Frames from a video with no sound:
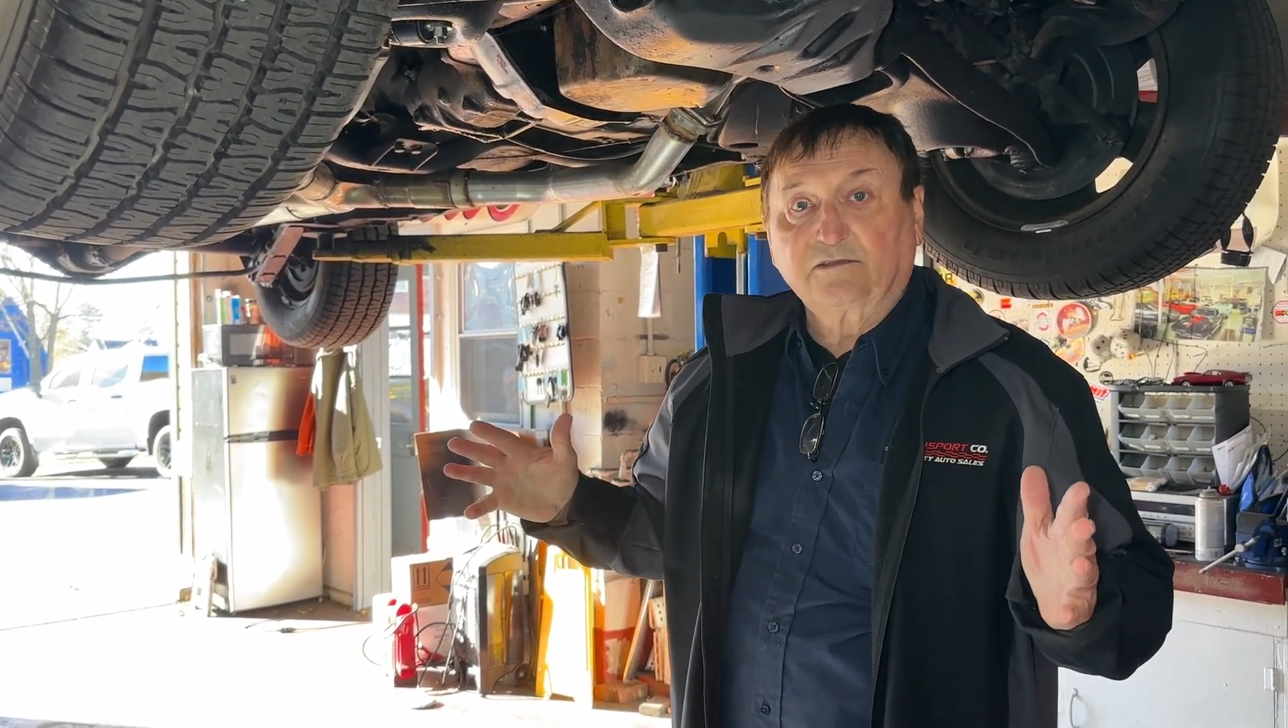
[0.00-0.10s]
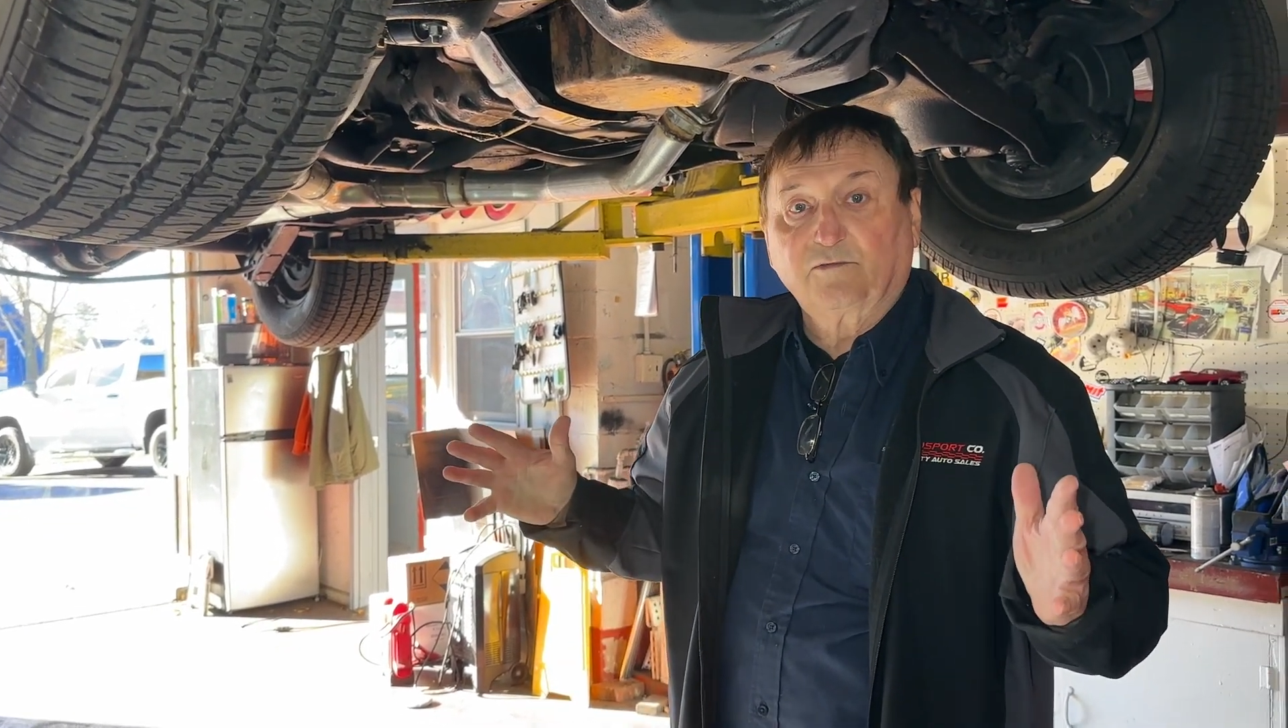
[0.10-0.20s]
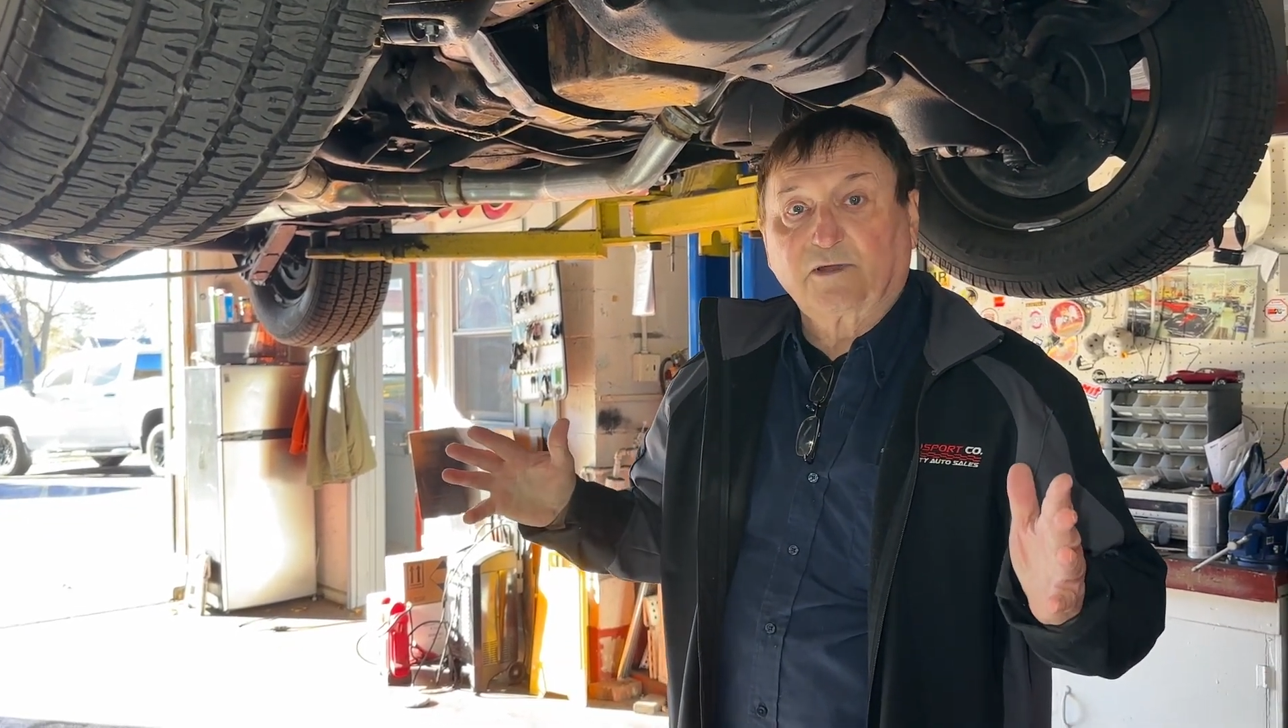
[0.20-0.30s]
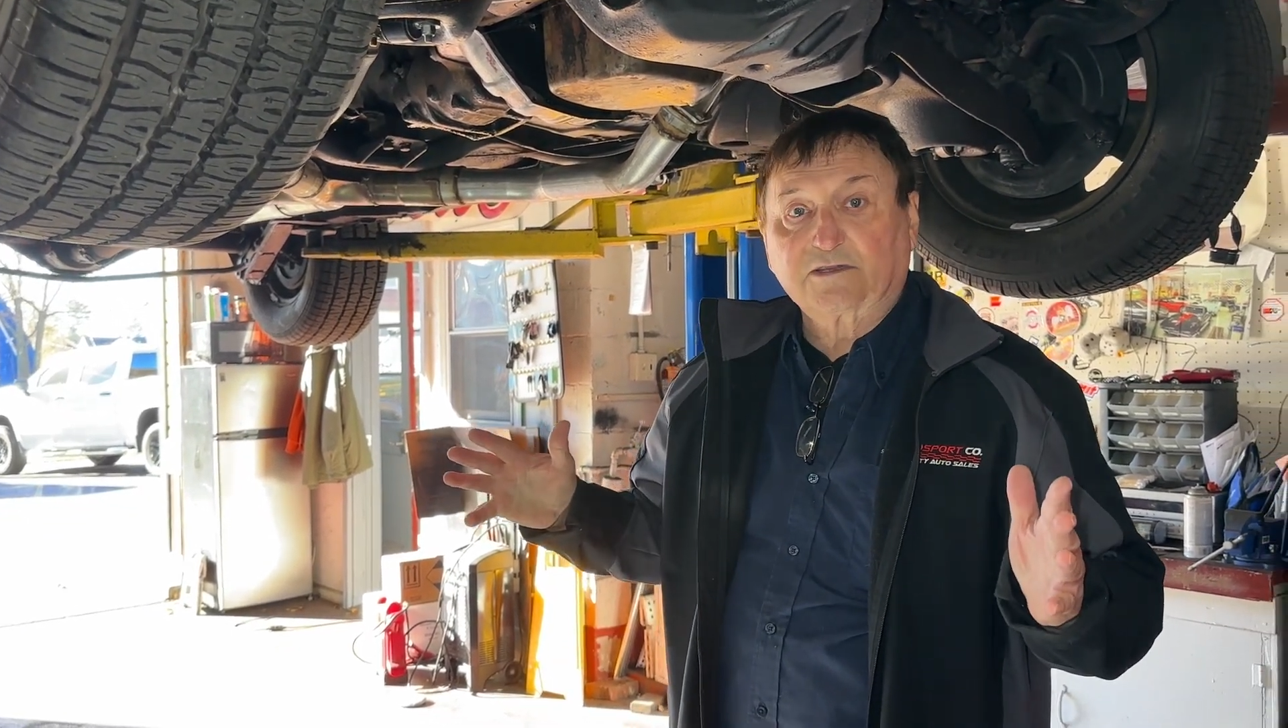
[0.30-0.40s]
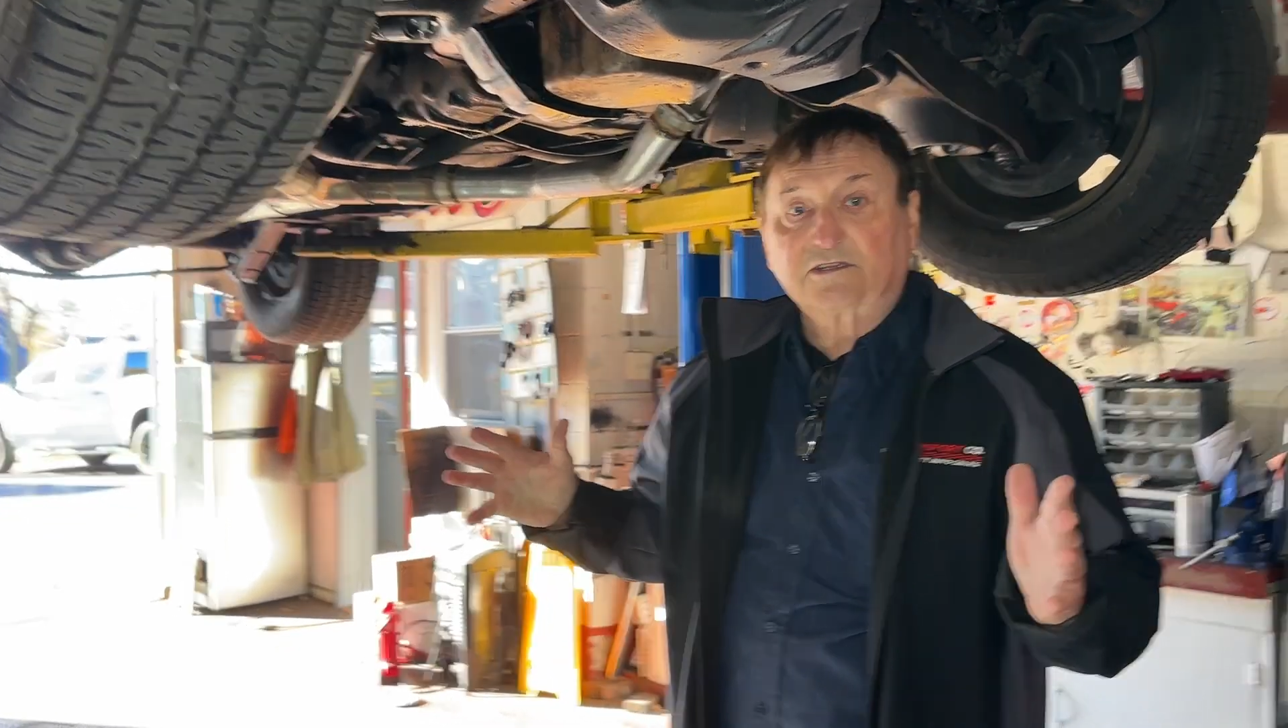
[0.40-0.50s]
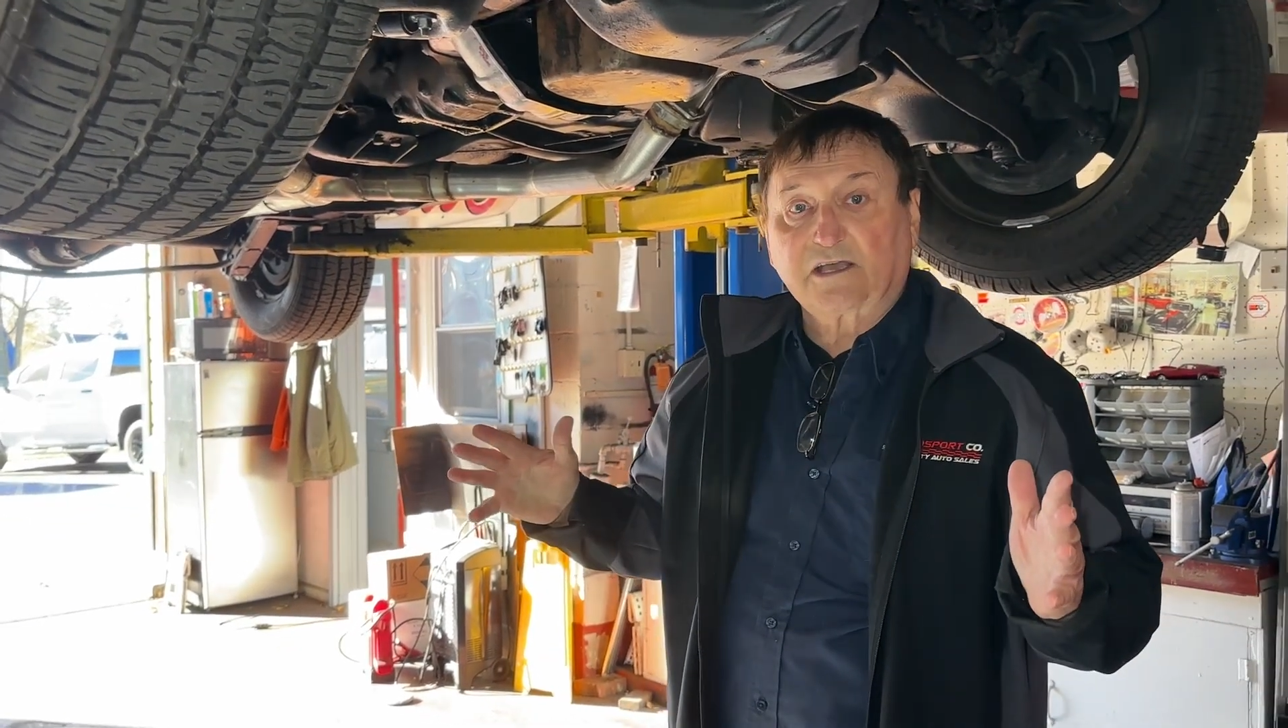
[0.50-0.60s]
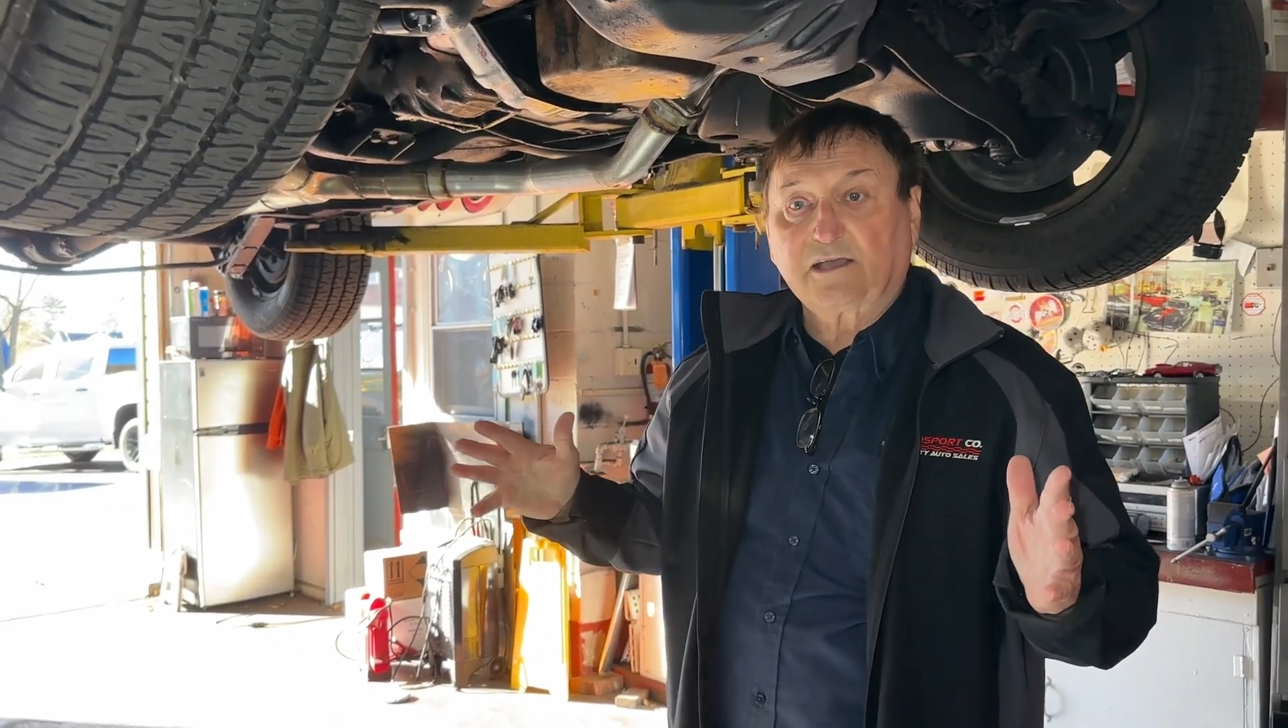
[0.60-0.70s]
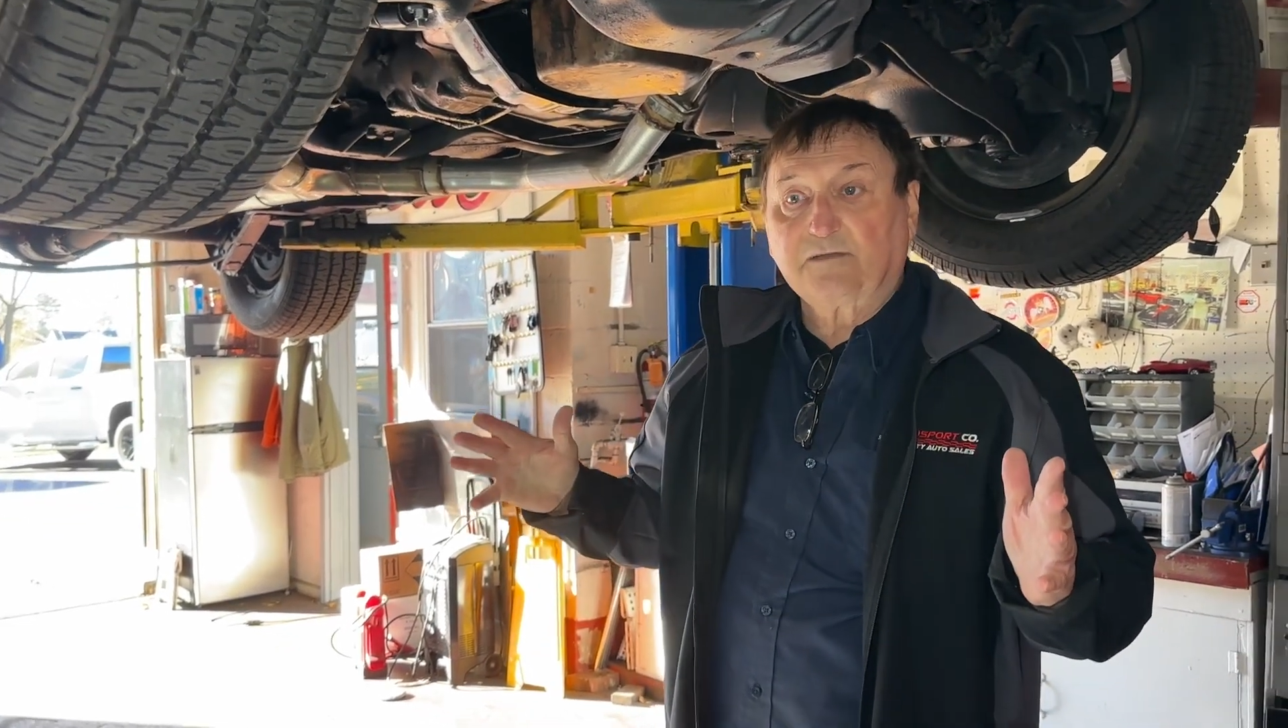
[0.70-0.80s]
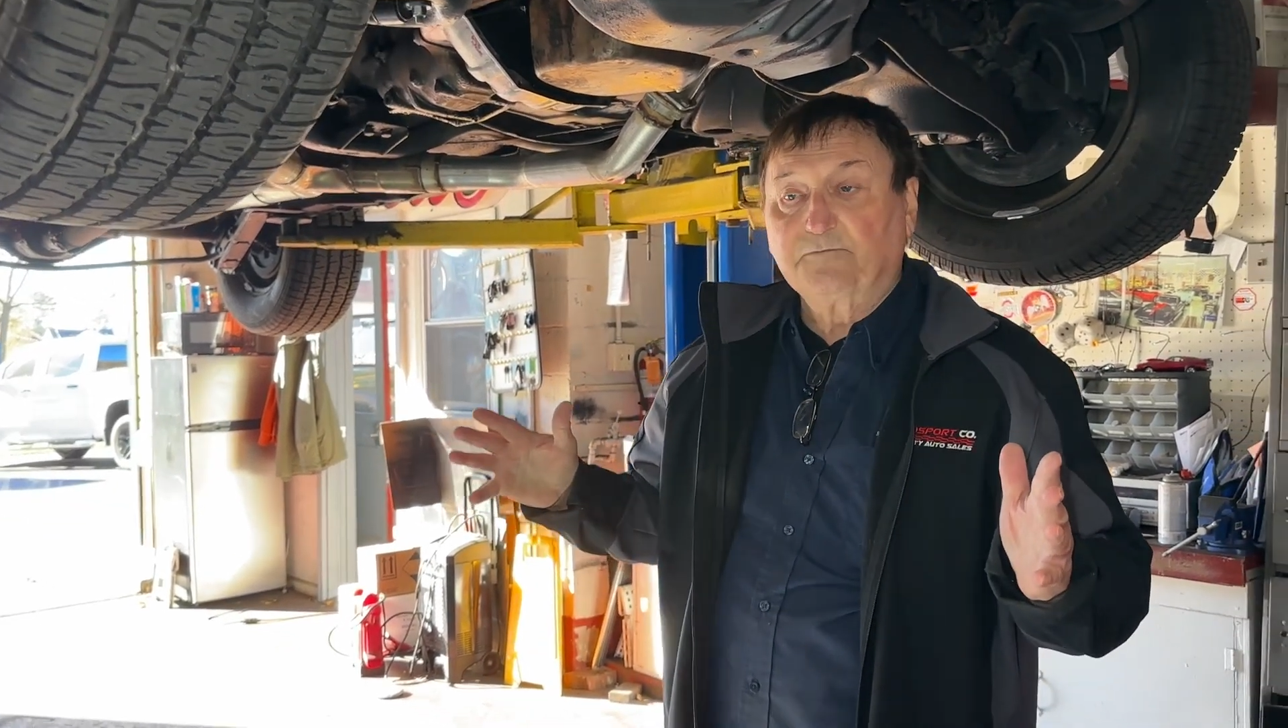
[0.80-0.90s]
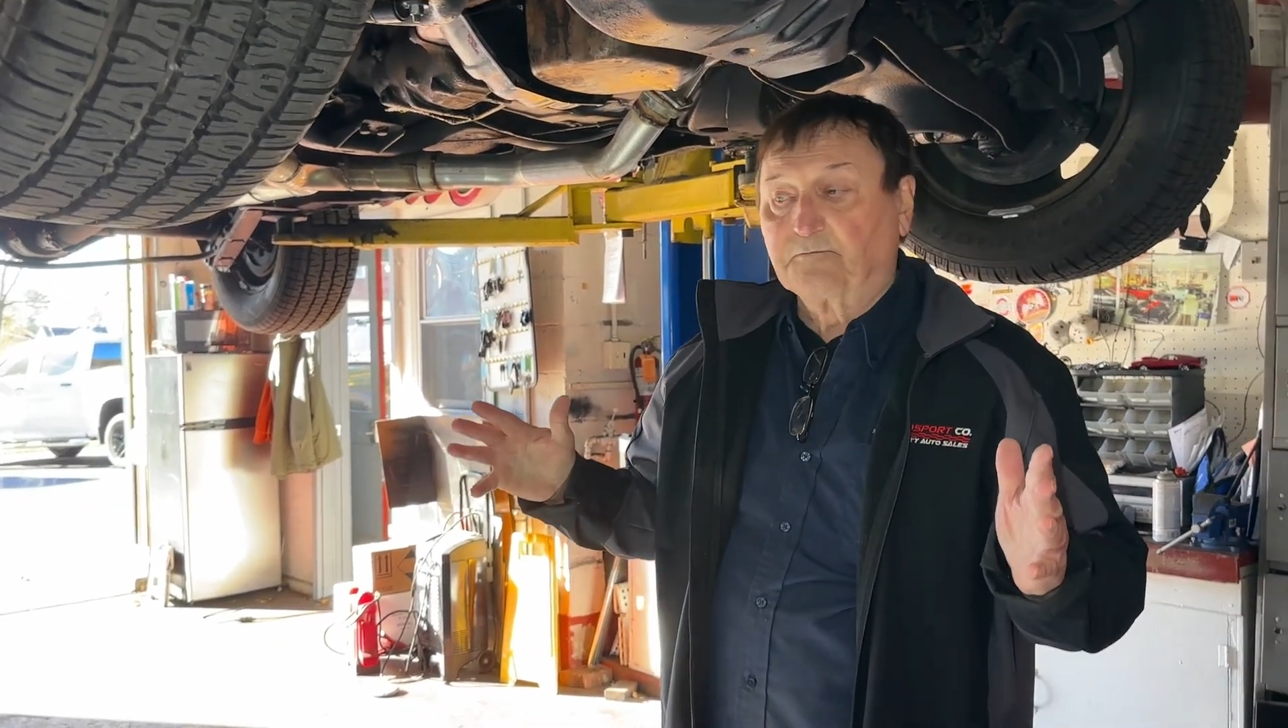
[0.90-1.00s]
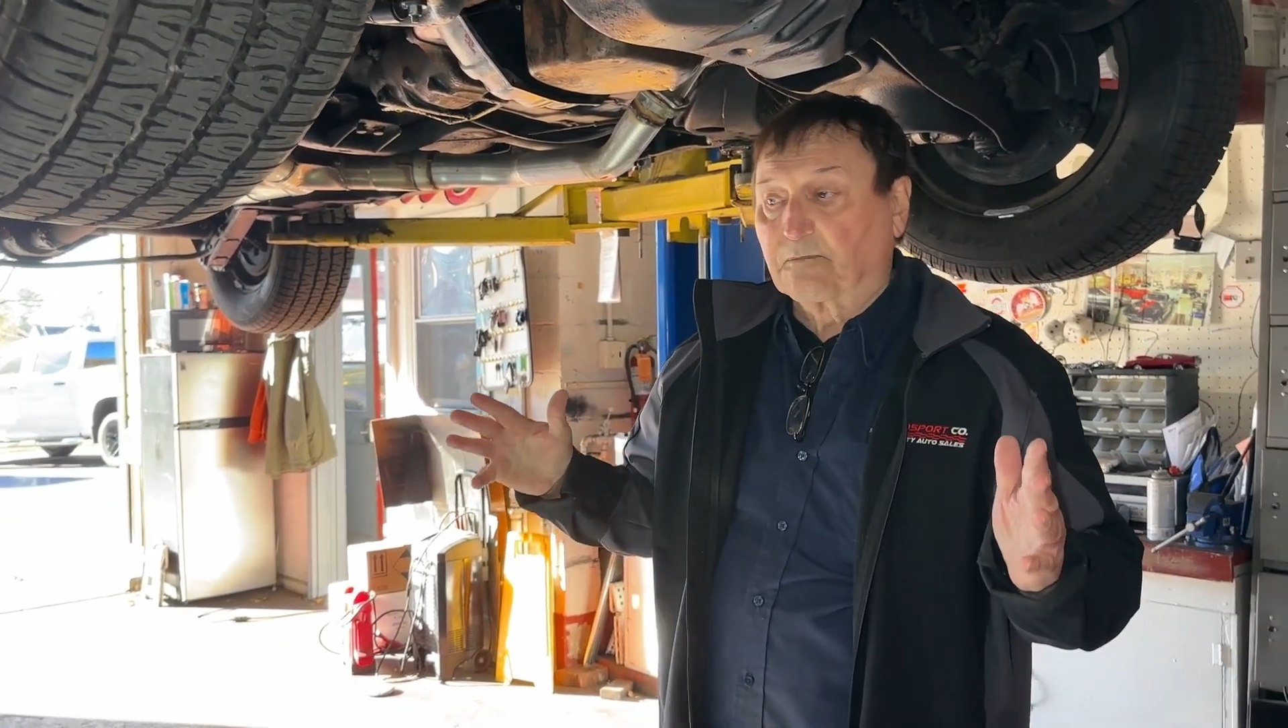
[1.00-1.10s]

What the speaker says: you want to say.